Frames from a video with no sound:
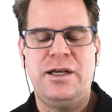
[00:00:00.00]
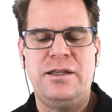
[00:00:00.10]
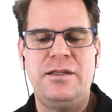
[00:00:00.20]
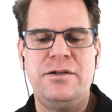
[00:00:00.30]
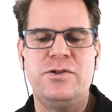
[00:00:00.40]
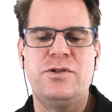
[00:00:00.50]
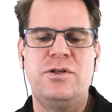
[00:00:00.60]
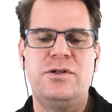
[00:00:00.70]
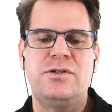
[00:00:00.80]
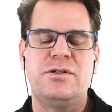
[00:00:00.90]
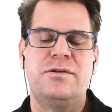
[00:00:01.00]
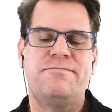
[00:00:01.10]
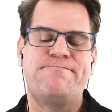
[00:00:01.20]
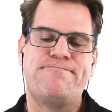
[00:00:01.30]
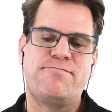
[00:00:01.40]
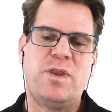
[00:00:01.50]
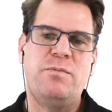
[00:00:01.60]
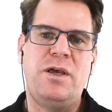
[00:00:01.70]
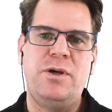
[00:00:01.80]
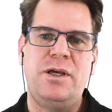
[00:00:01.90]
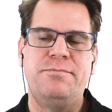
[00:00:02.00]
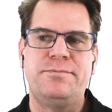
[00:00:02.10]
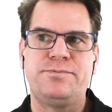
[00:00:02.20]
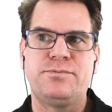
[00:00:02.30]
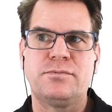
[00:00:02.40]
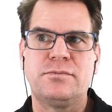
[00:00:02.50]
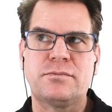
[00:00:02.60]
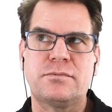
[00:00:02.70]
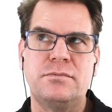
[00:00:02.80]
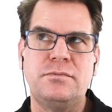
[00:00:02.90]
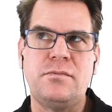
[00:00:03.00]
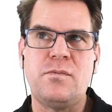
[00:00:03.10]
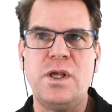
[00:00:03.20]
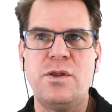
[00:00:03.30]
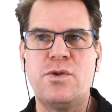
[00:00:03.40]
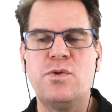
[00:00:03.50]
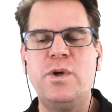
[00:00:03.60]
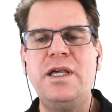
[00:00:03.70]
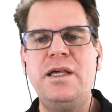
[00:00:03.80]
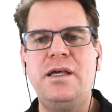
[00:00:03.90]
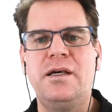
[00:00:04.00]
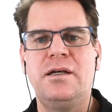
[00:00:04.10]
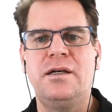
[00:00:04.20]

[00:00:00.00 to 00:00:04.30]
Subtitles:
I think there's maybe 3